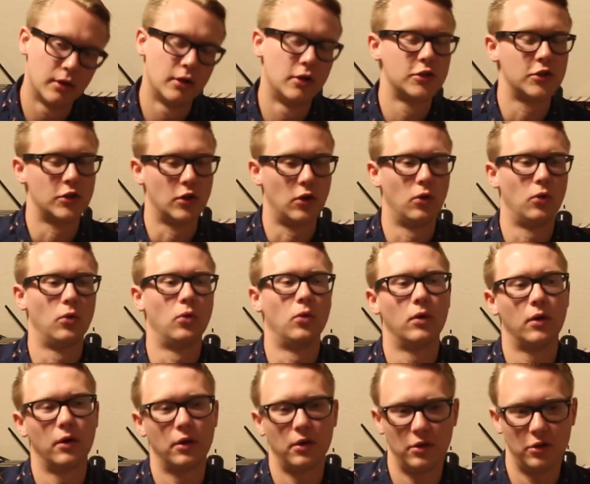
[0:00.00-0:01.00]

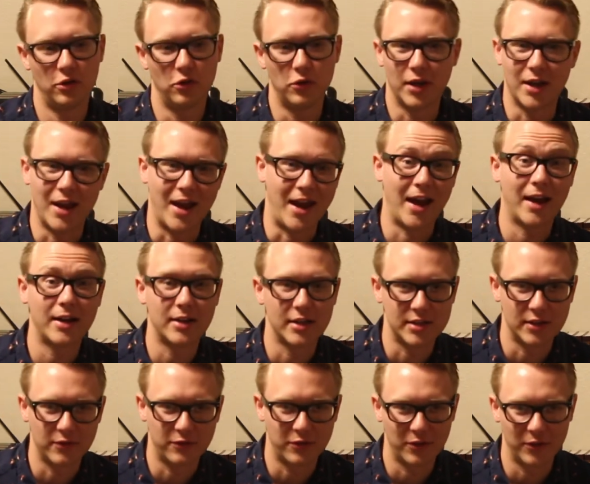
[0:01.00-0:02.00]
So you can act
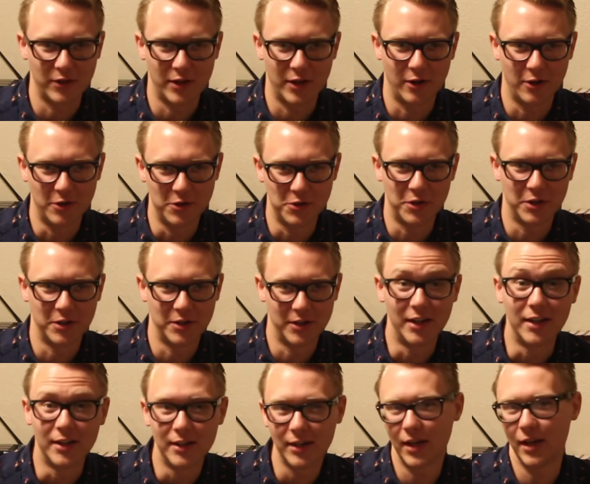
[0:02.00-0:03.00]
as if they're there, you can
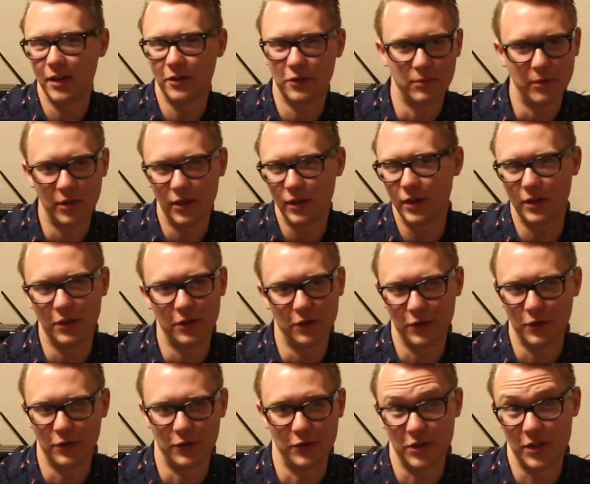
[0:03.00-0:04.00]
indicate to me that
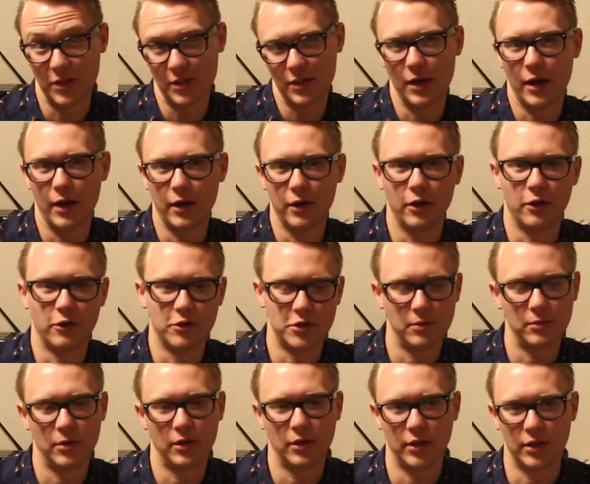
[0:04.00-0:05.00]
there's a slide here or
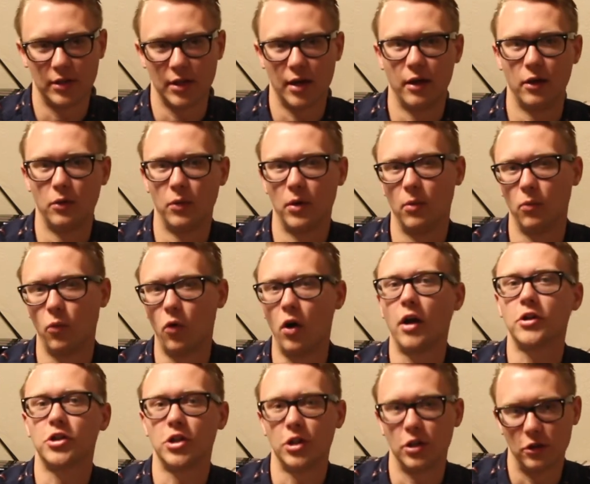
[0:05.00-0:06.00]
something like that, and when I'm
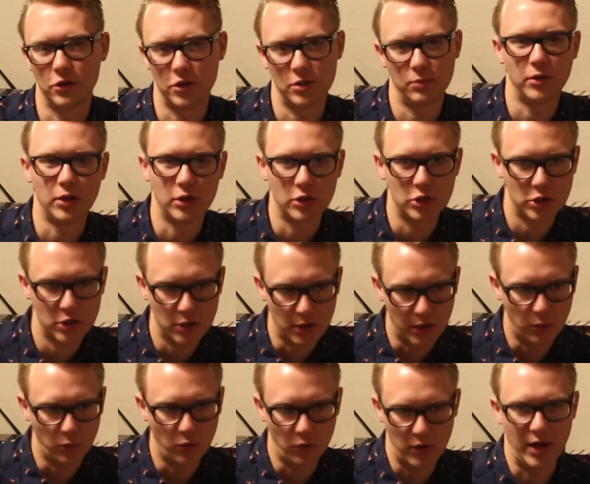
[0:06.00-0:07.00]
watching your speech,
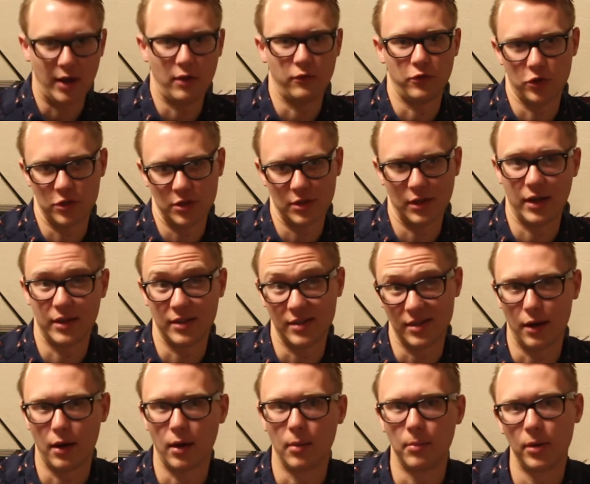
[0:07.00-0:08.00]
I will have your slides
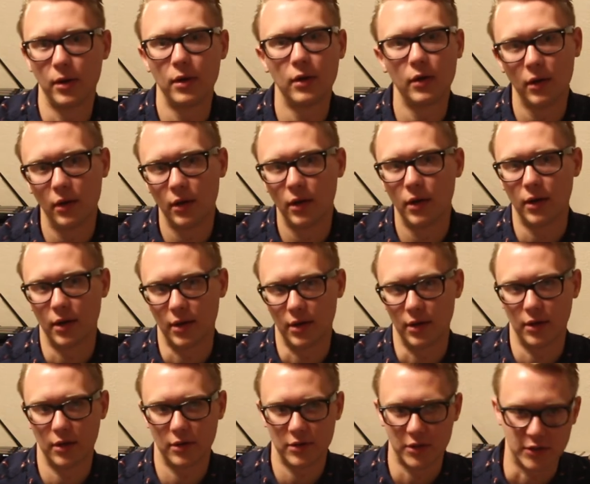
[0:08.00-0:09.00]
up
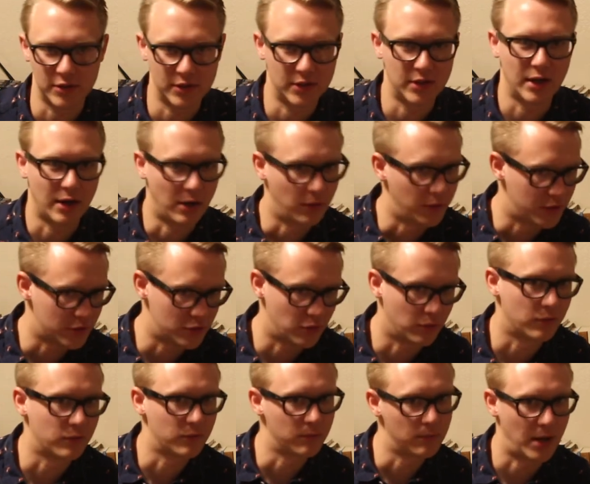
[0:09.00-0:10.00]
to see how they
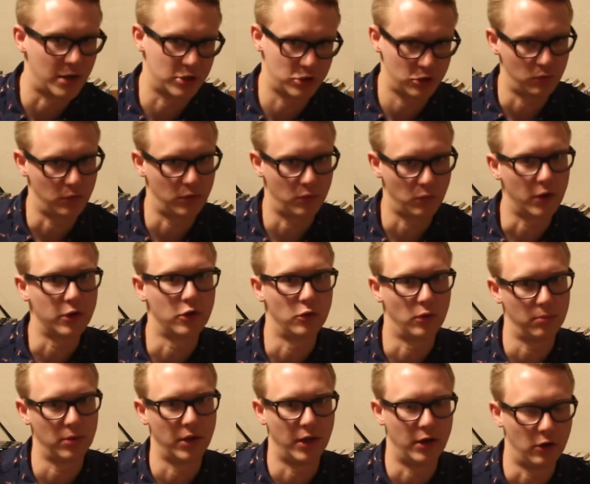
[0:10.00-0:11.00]
sort of meshed with what you
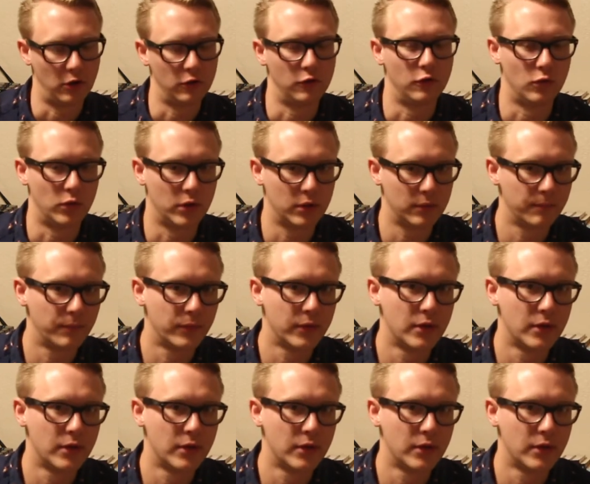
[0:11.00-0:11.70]
were planning on doing.